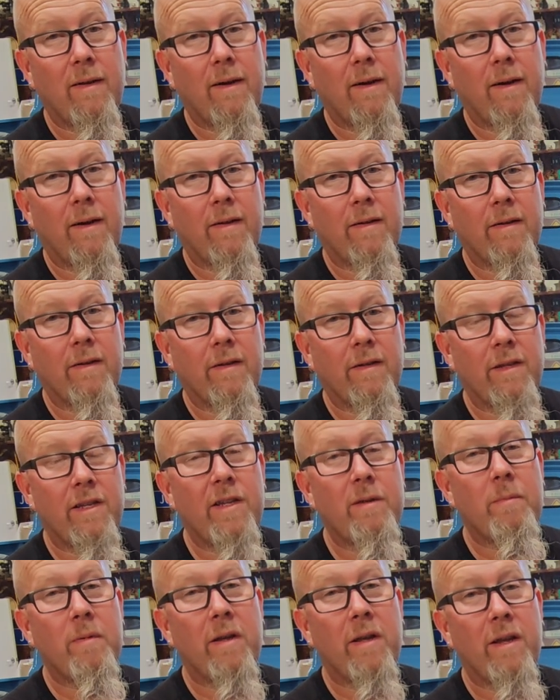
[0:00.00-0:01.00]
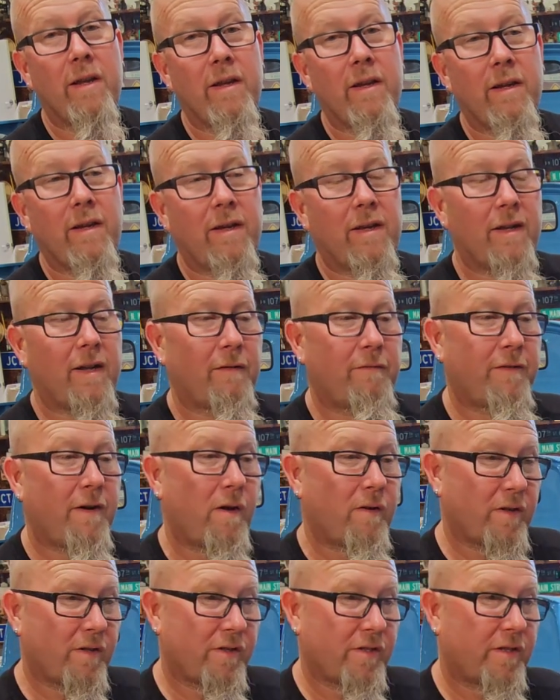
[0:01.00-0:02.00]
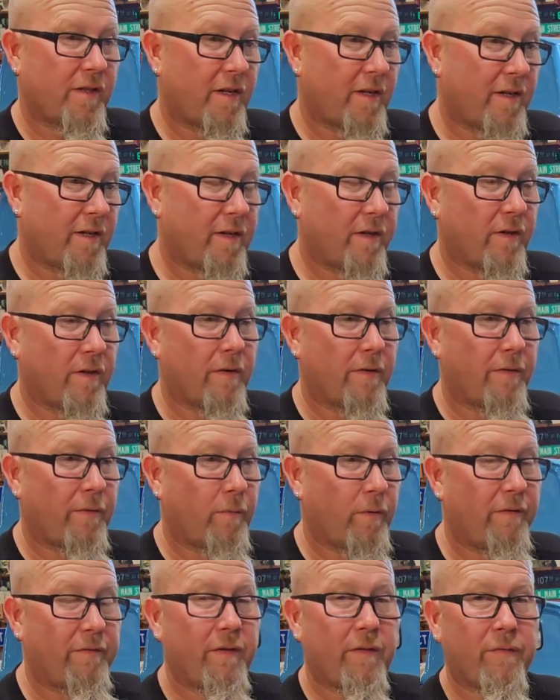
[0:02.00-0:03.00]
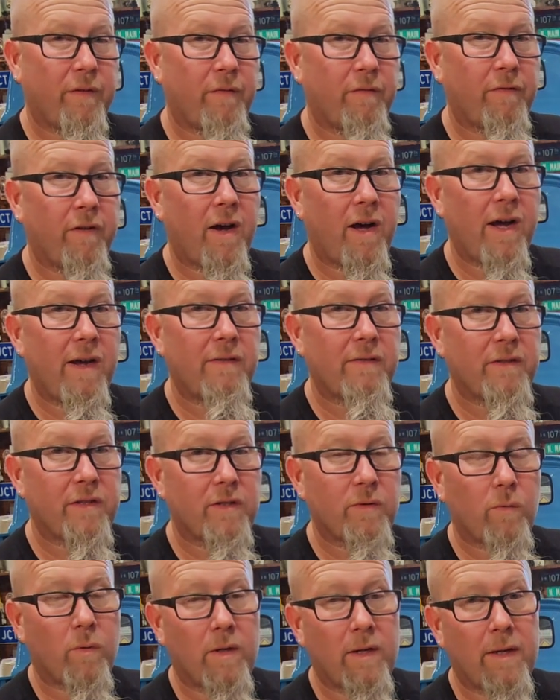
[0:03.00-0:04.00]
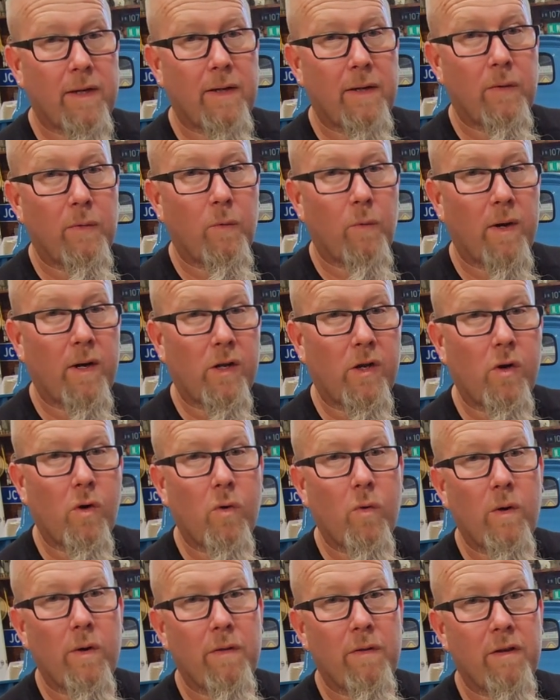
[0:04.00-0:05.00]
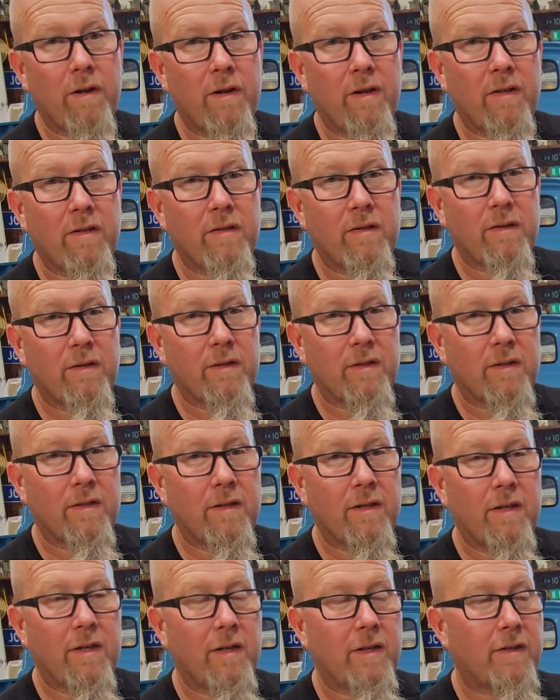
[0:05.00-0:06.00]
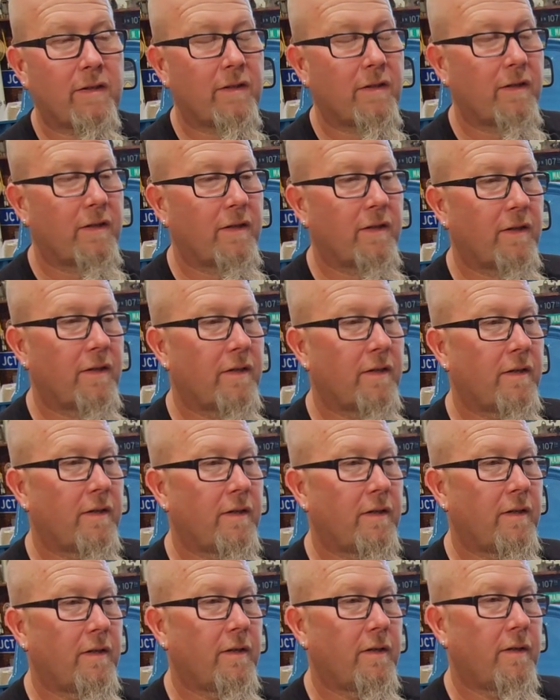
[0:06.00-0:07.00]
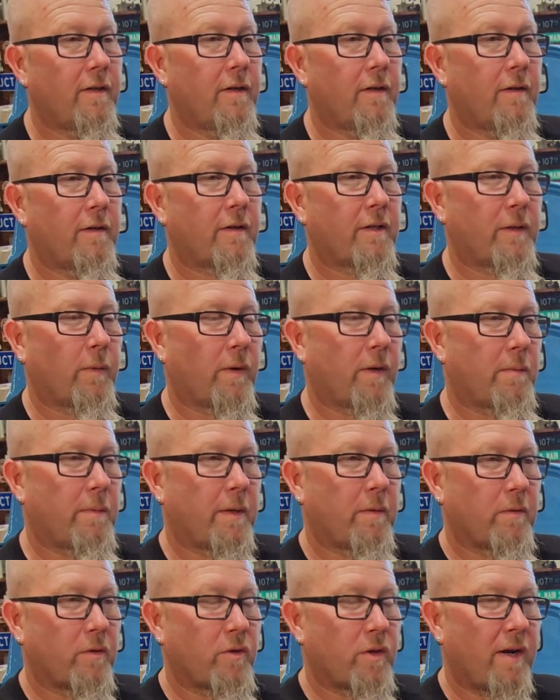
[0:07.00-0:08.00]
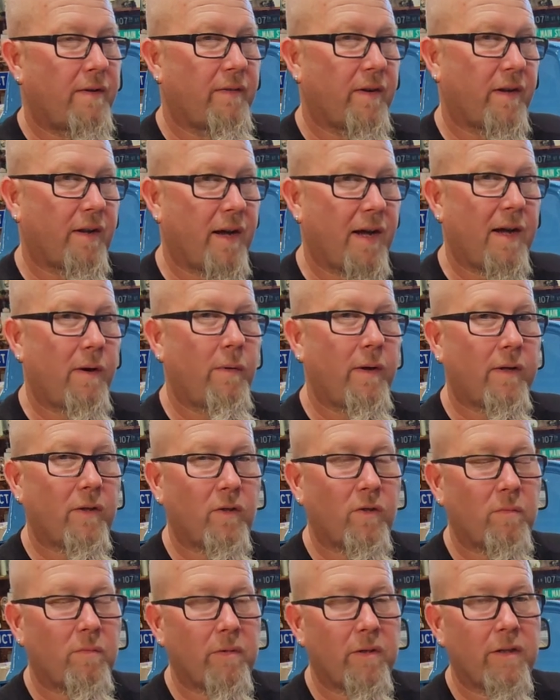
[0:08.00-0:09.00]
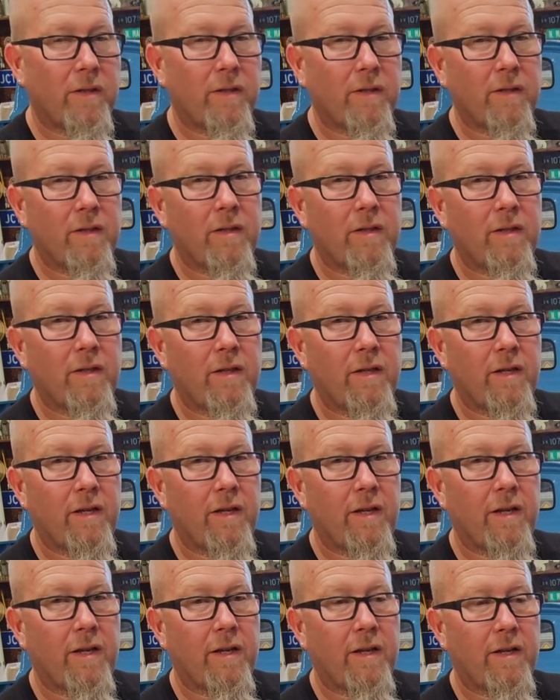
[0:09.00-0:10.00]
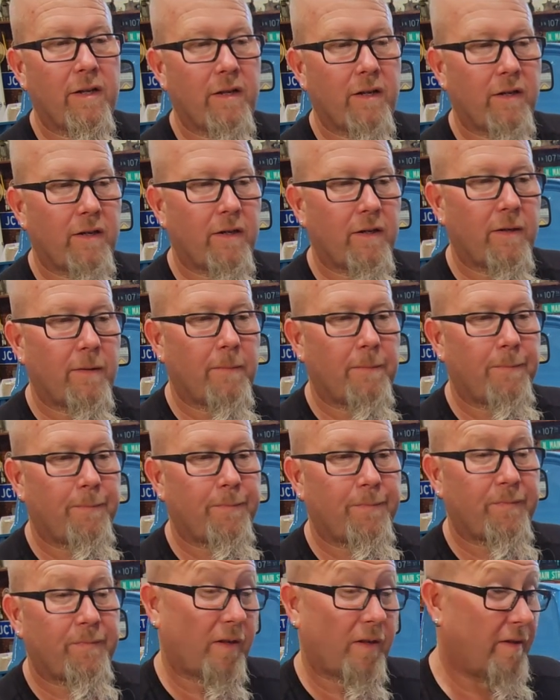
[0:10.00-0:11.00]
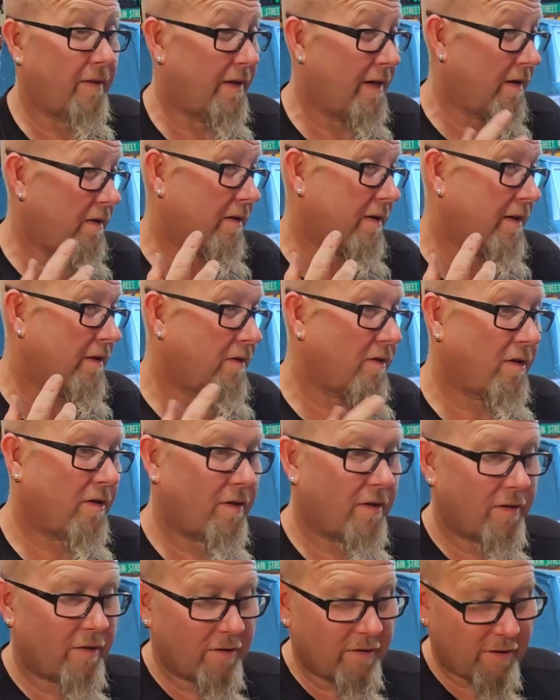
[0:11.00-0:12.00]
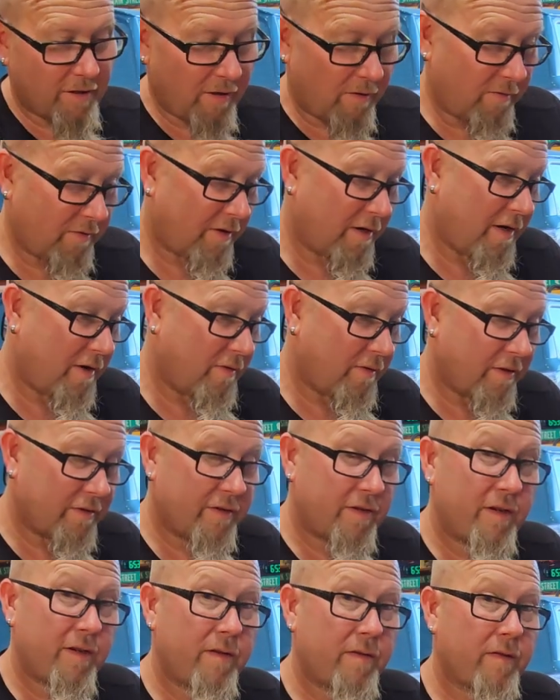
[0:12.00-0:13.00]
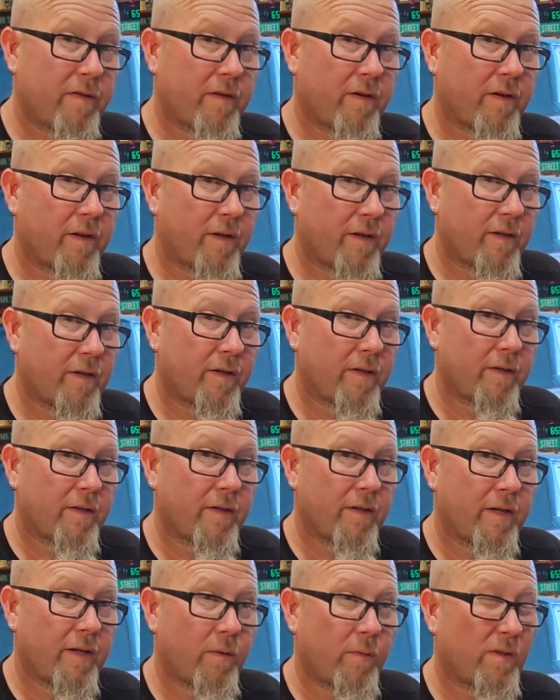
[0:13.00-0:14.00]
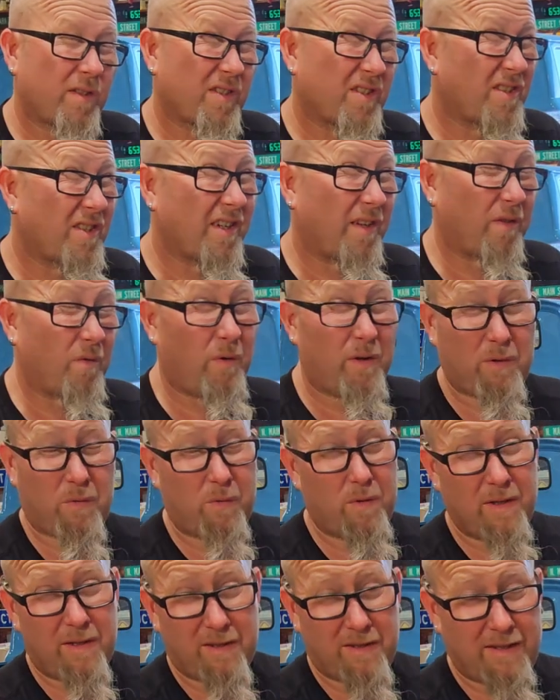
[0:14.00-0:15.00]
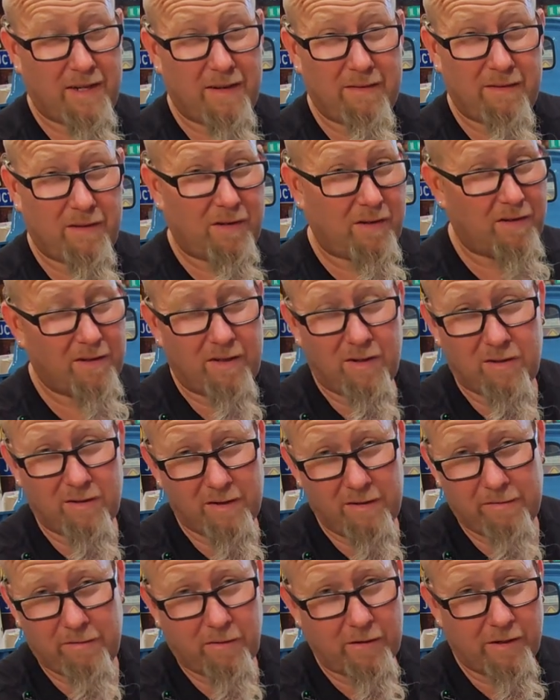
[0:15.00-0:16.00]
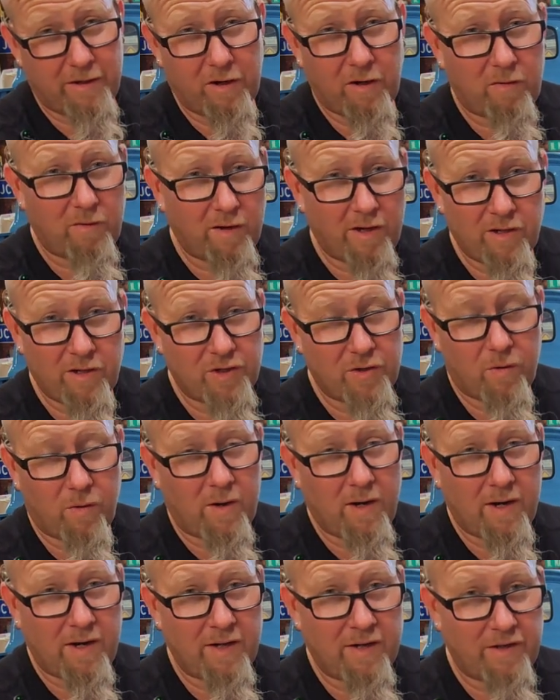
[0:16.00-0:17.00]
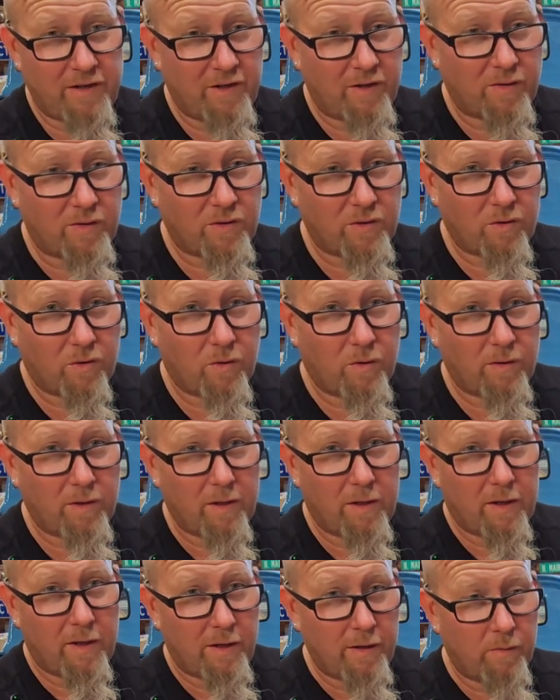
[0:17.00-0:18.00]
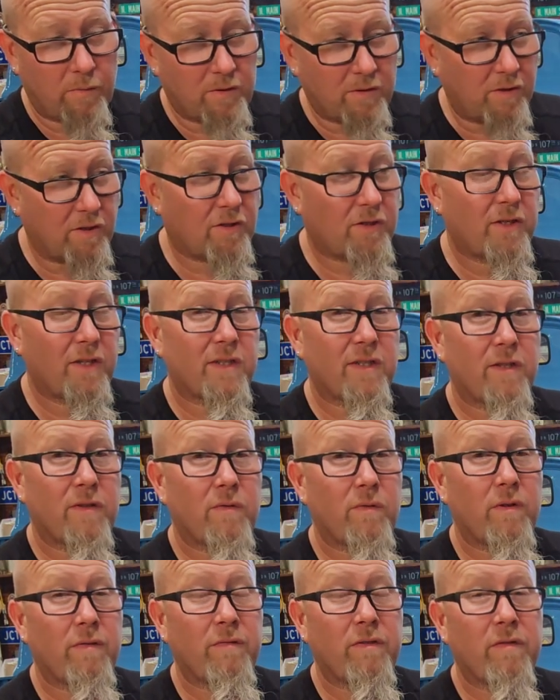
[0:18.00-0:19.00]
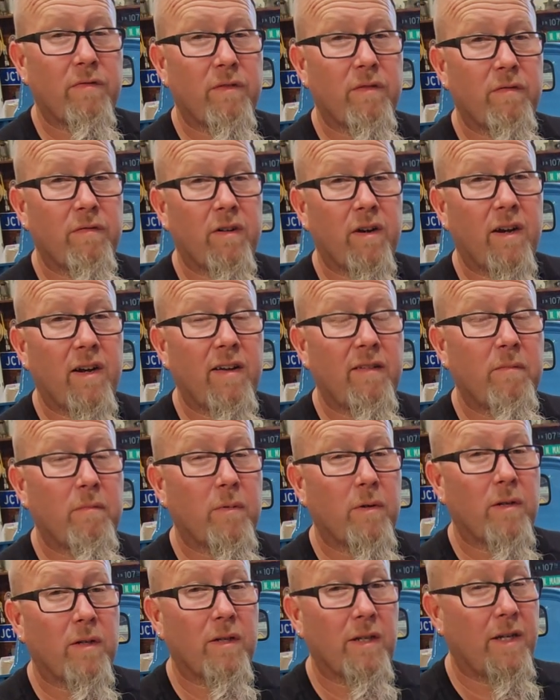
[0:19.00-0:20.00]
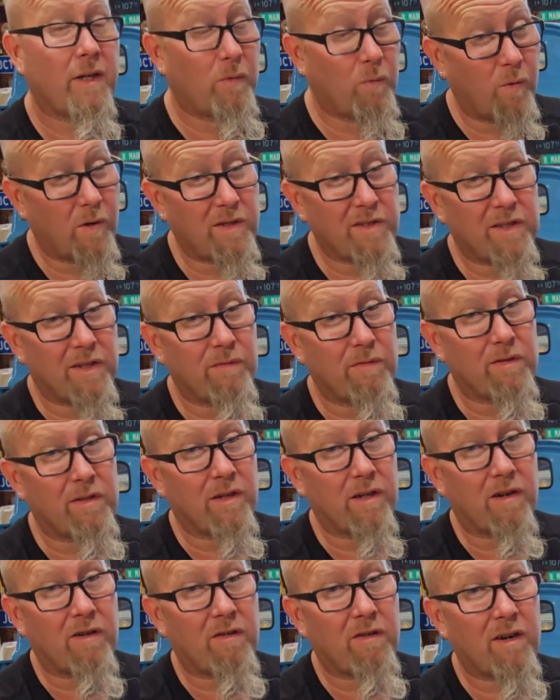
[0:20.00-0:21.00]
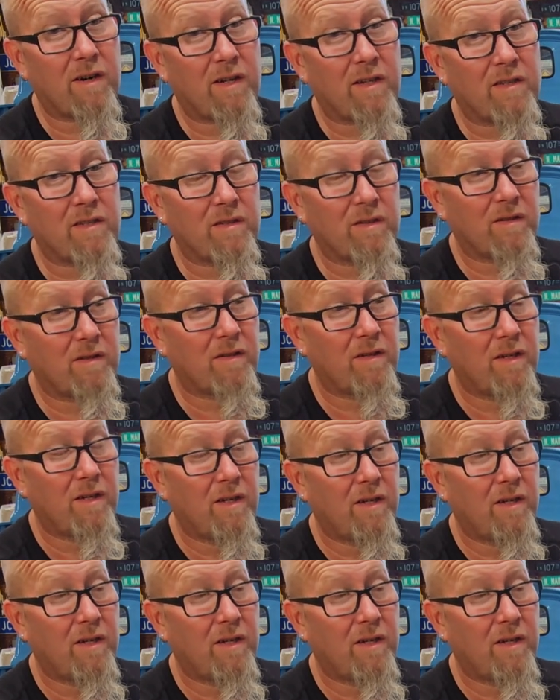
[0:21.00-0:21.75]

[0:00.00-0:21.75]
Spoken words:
eBay, and I found a set of 355s is what I want to go with in it. And I want to be able to drive on the highway a little bit. And now that I learned this, counting the teeth, it was like 327 or different gear ratio on it, so it was listed as a 355, but it wasn't. It was incorrect. So,